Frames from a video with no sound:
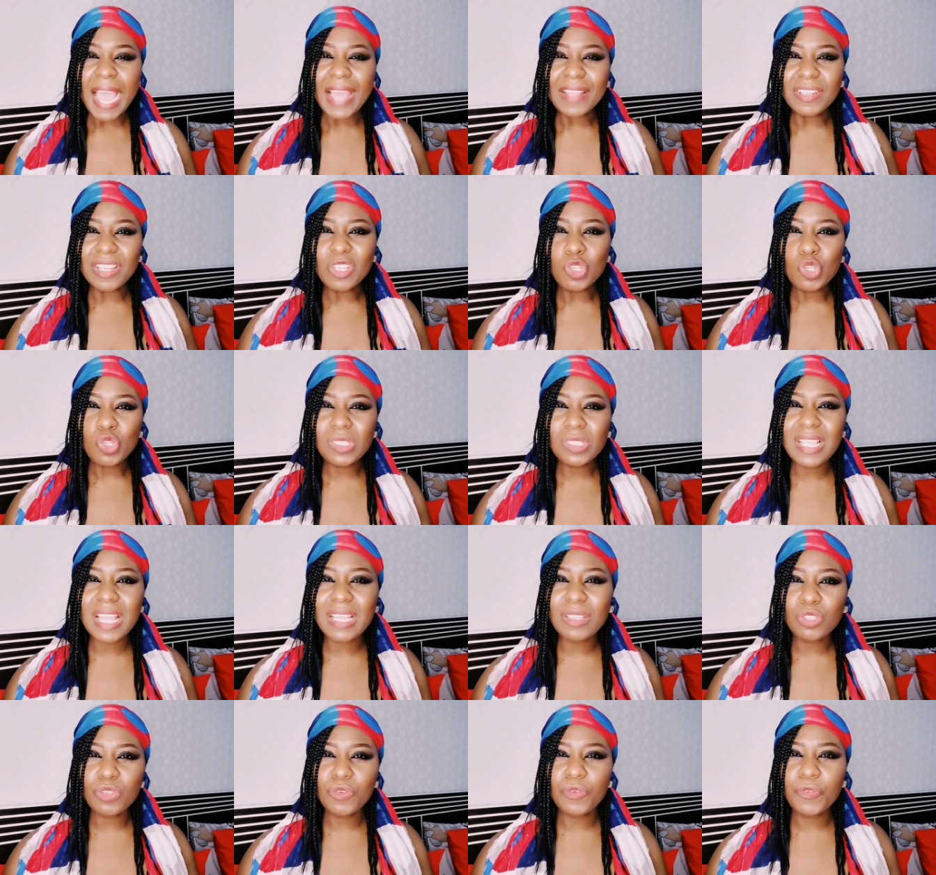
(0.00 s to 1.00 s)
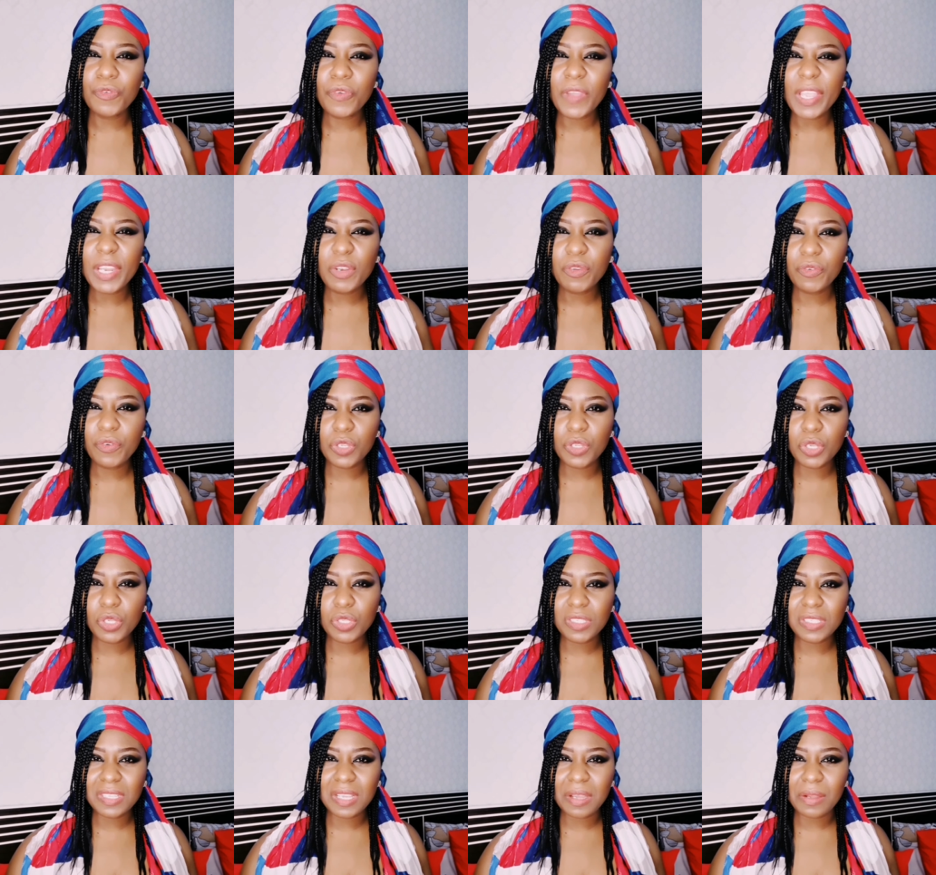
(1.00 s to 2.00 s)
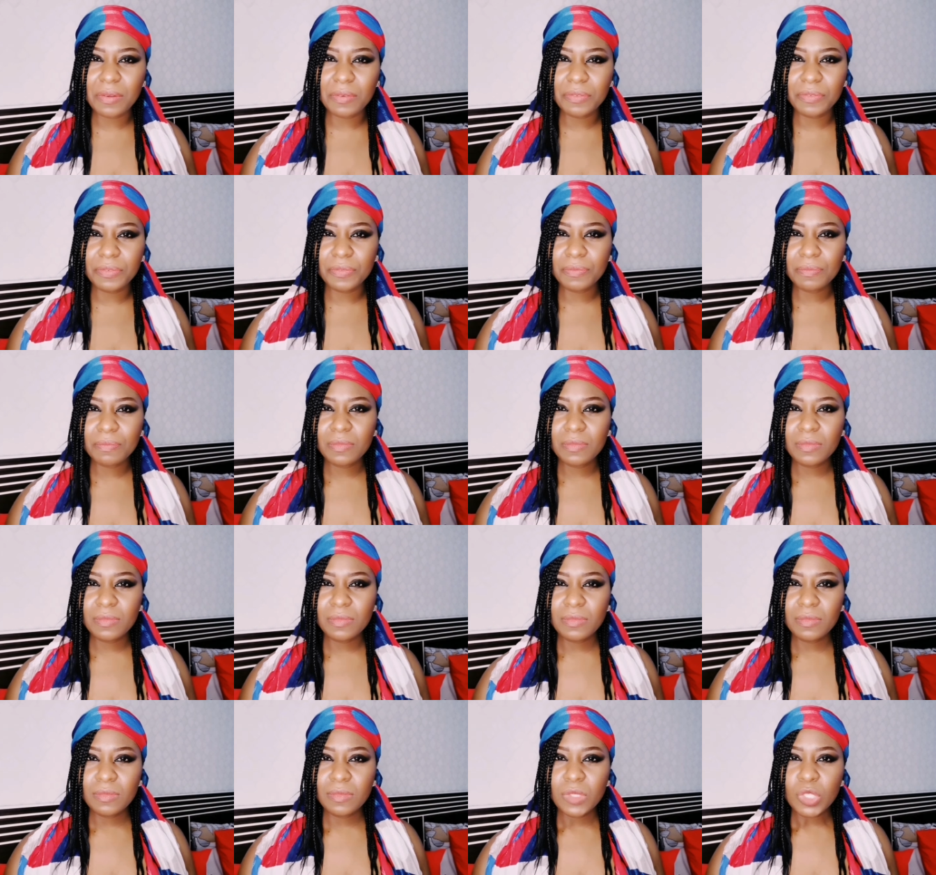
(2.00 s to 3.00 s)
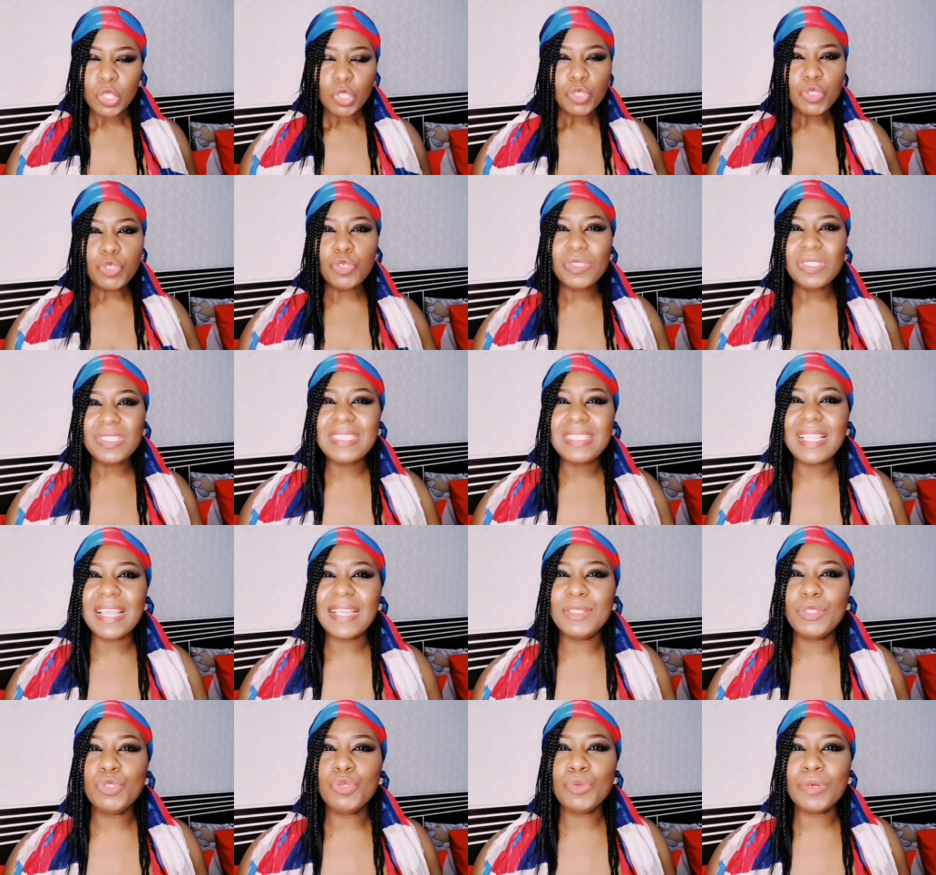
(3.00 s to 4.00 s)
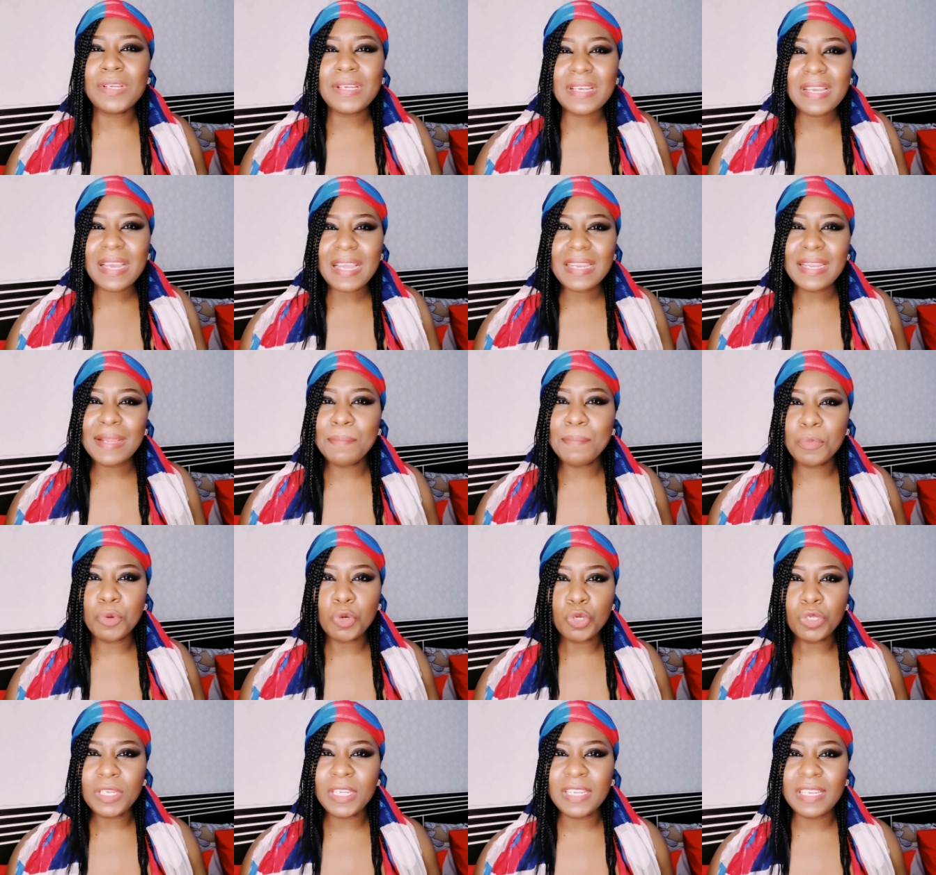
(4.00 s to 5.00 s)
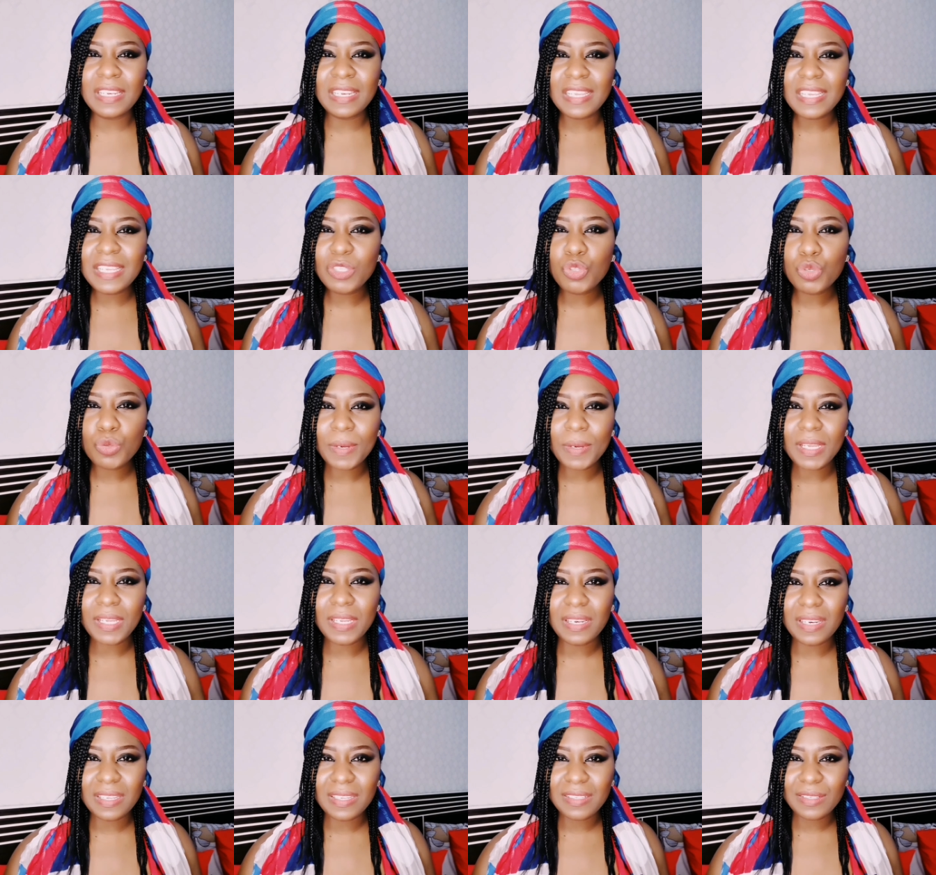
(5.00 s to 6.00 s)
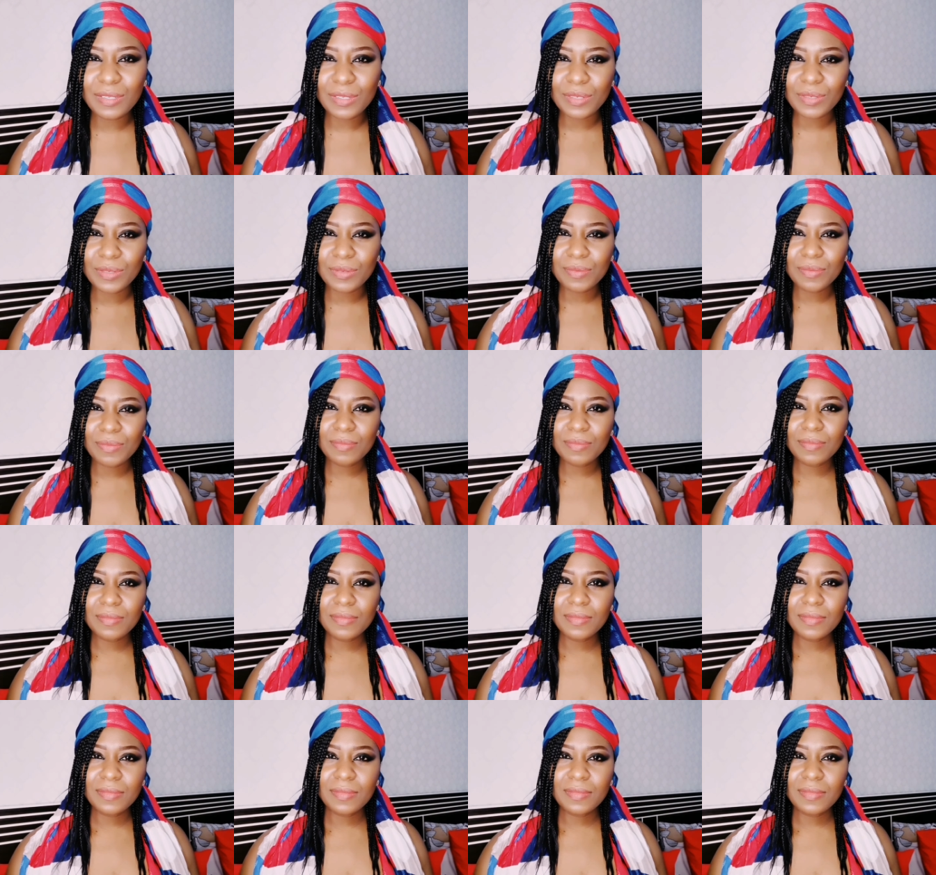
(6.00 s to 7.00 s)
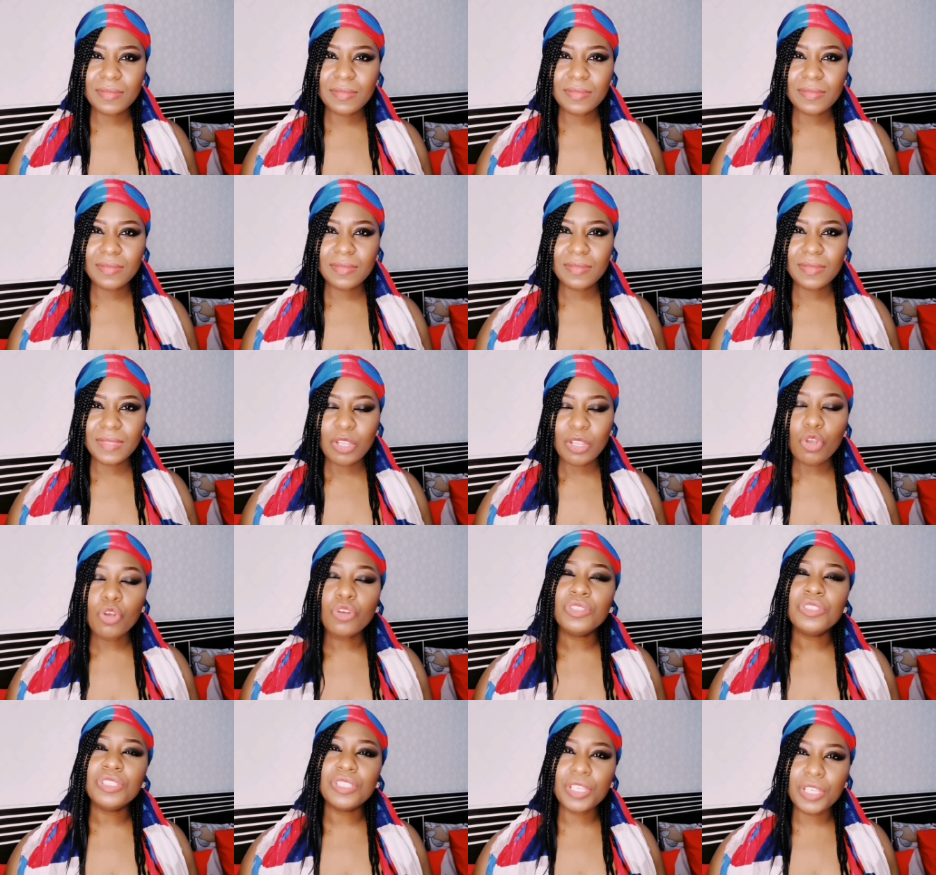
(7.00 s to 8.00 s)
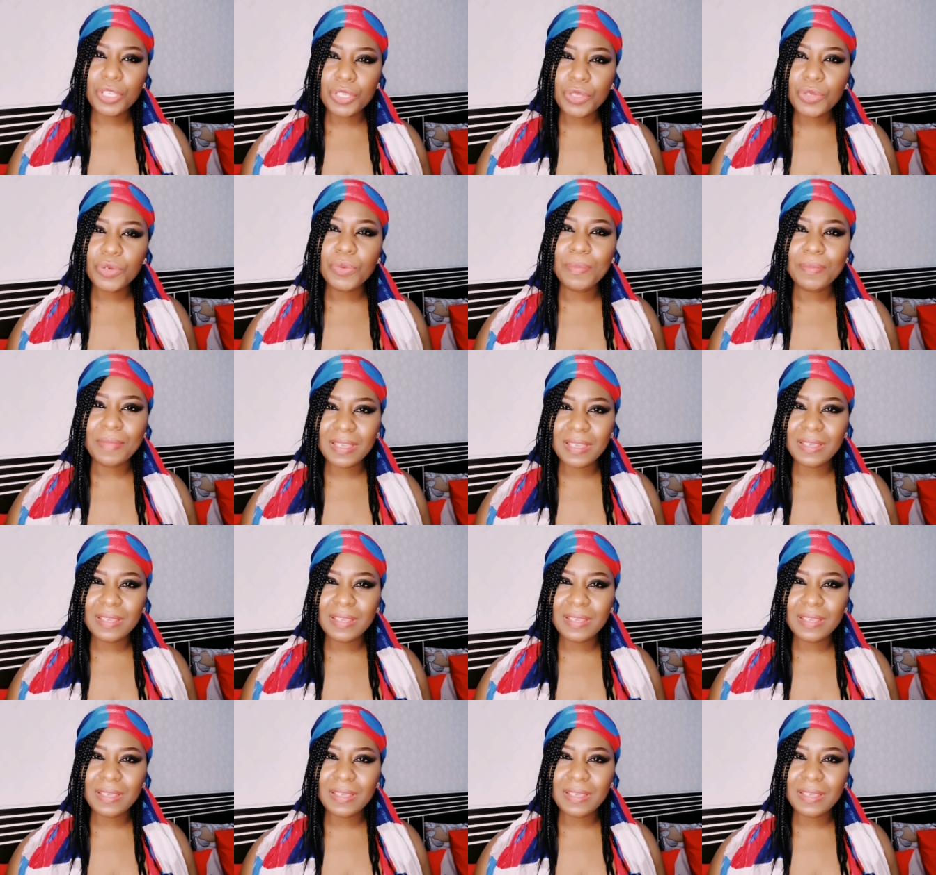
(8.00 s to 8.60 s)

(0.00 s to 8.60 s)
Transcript: And then you start to fend for yourself. You start to gather money little by little until you